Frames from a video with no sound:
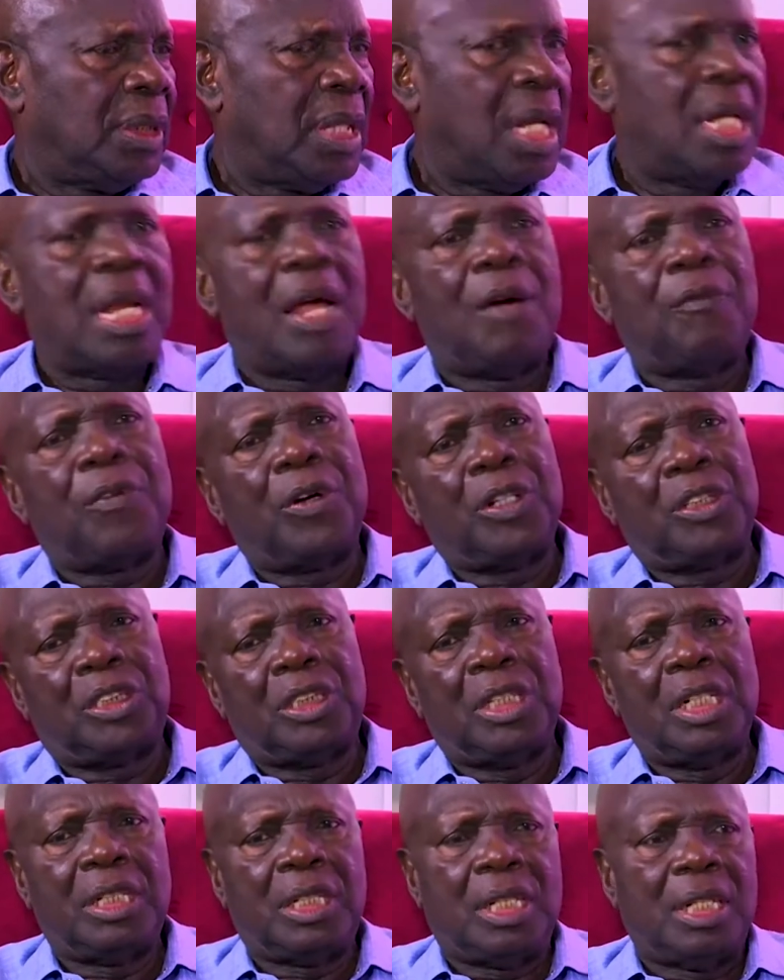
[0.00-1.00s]
And
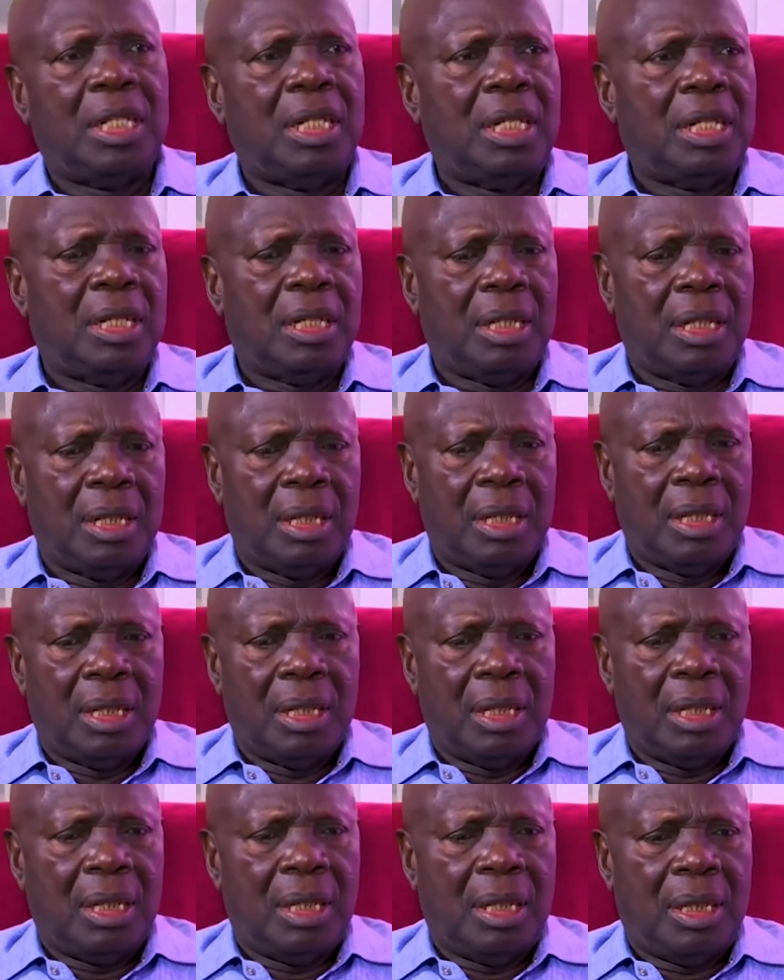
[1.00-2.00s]
unfortunately,
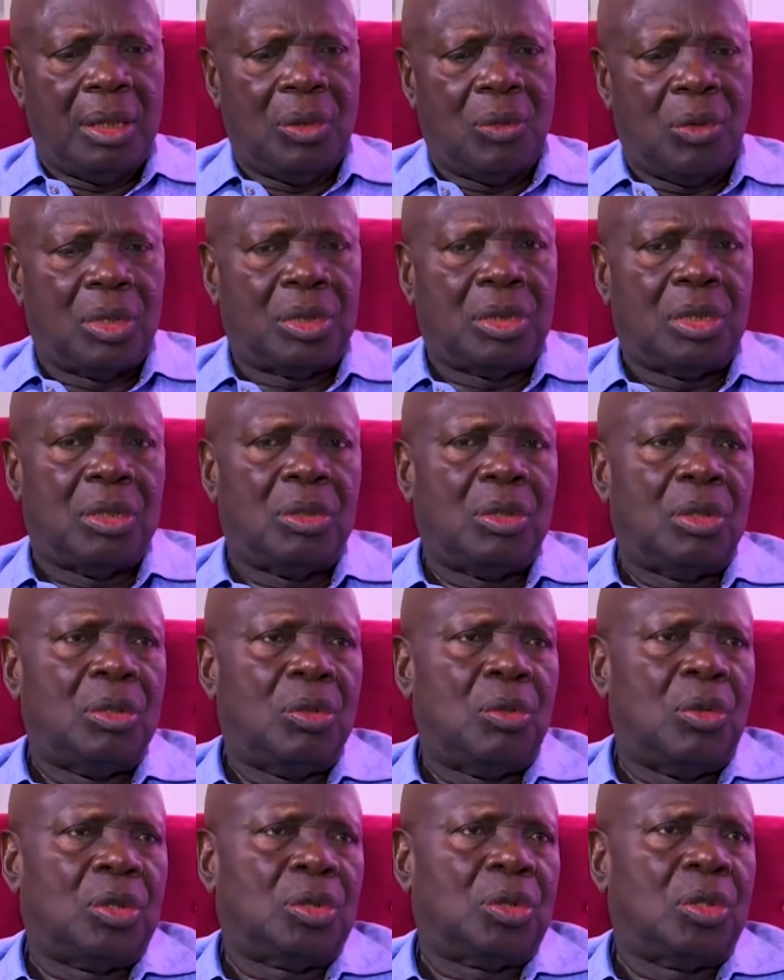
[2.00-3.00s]
uh, he, wasn't, he
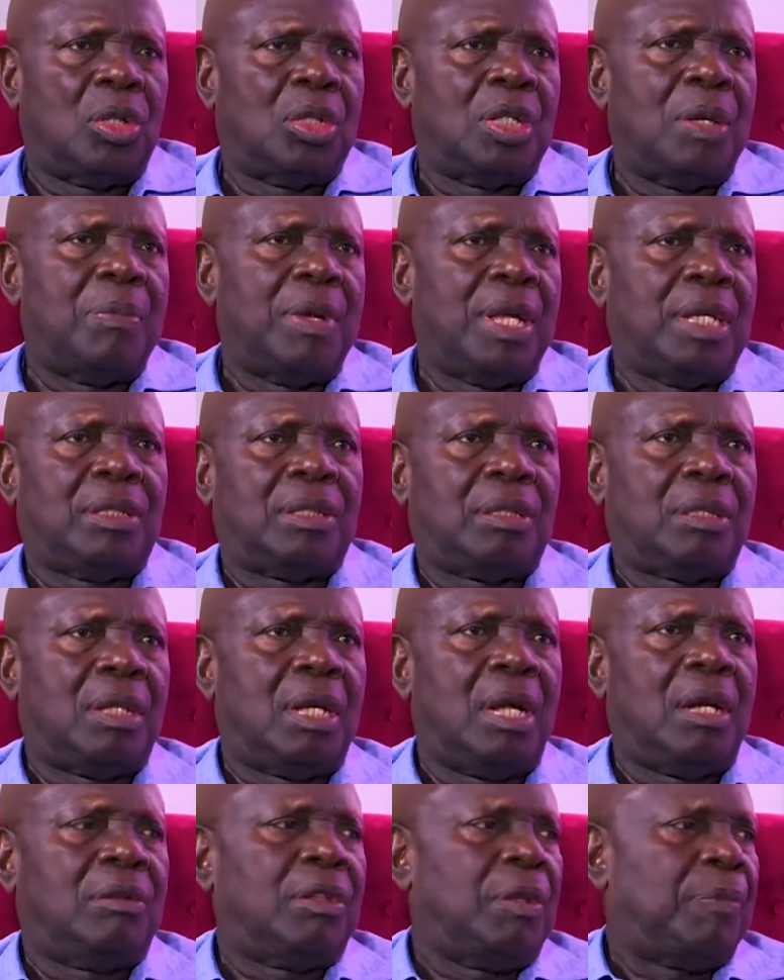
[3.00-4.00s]
was not the best
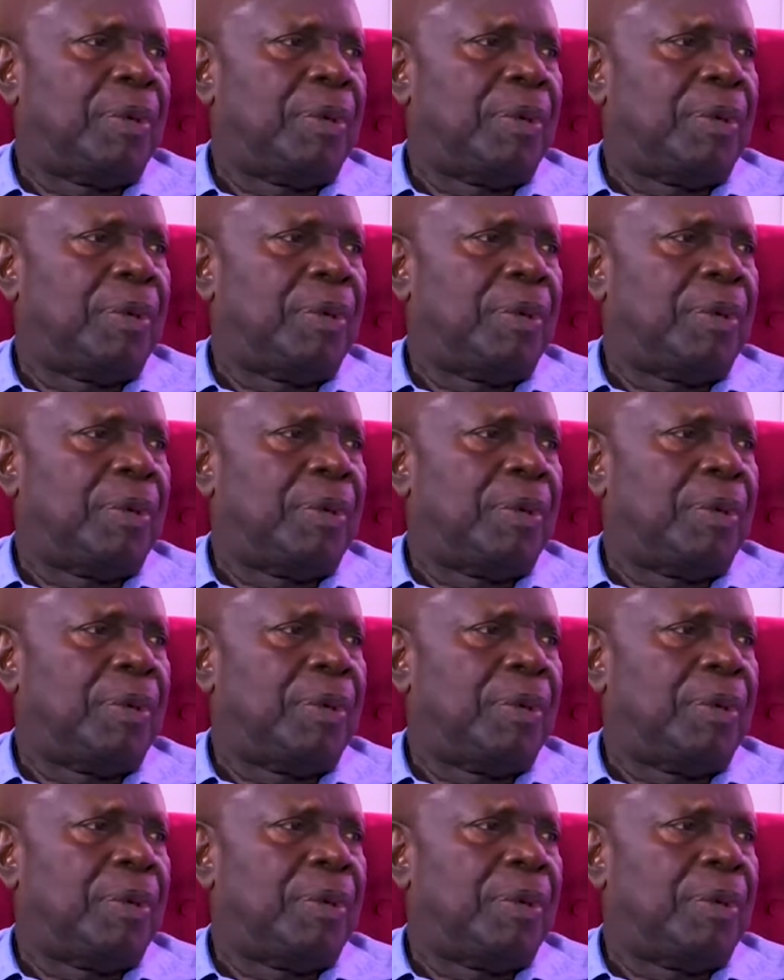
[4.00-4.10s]
healthy